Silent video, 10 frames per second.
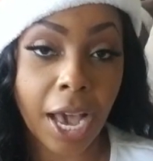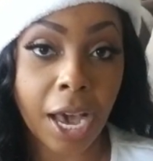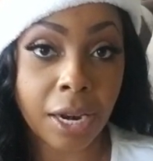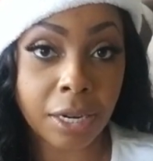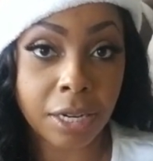
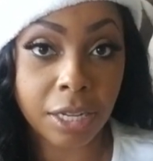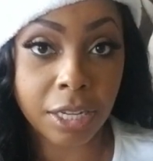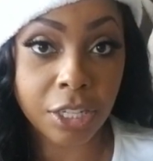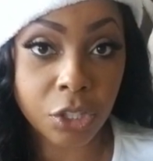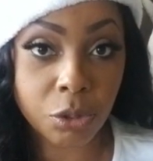out of the
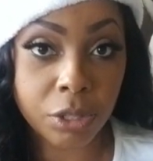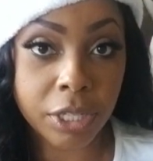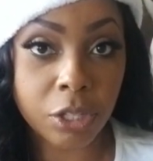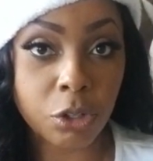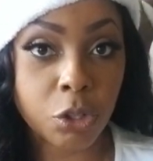
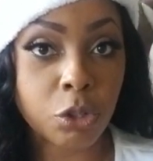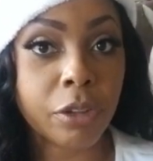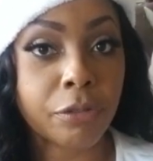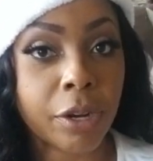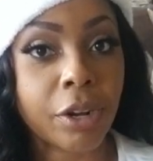country, they're
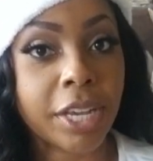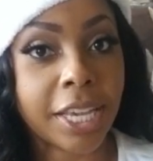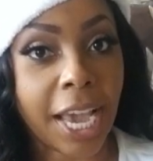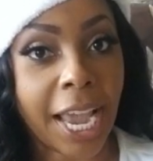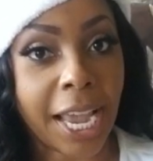usually very
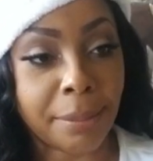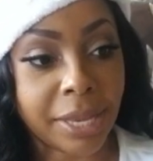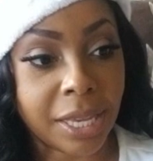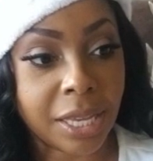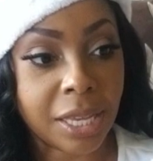
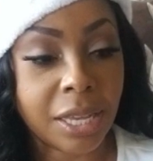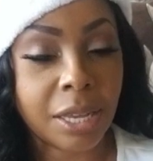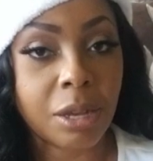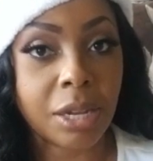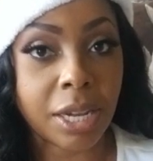gamey.
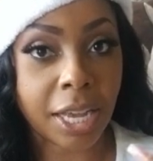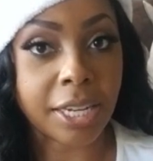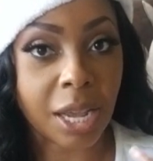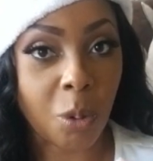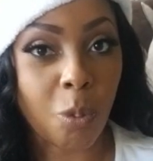Like
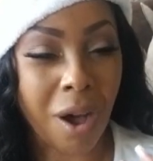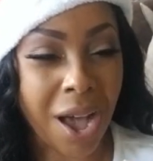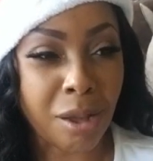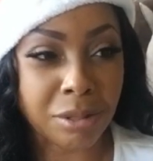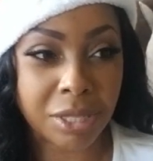got that
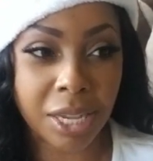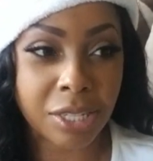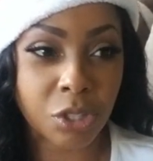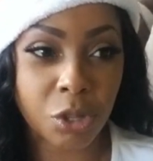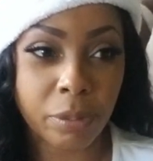wild
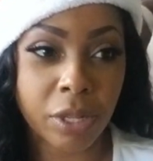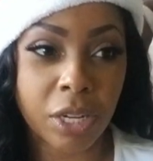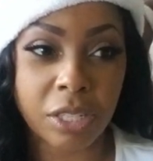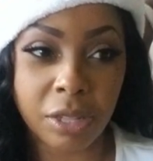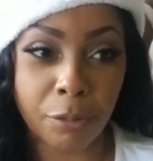taste to them,
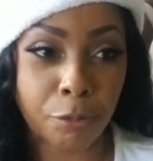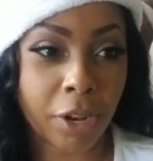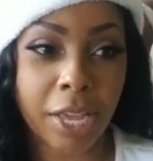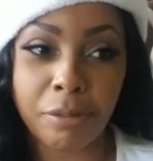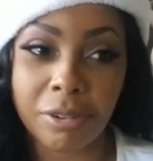and the
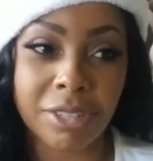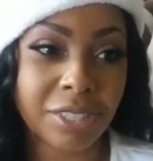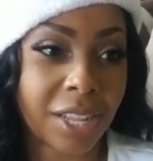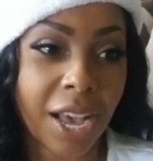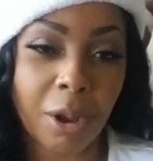flavor
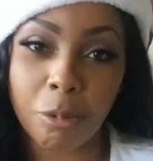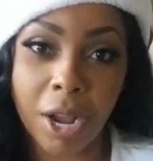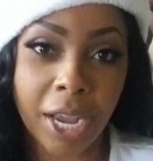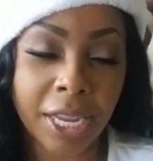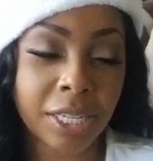is not
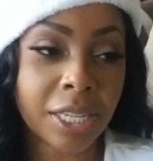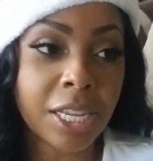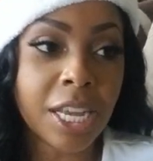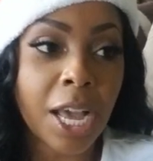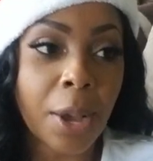right.
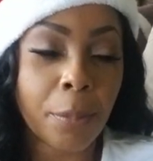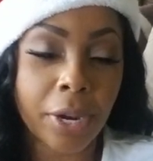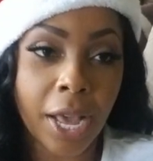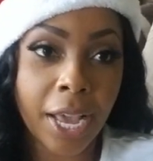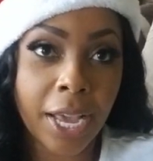
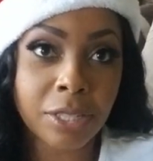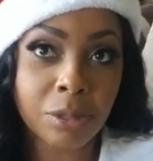But I had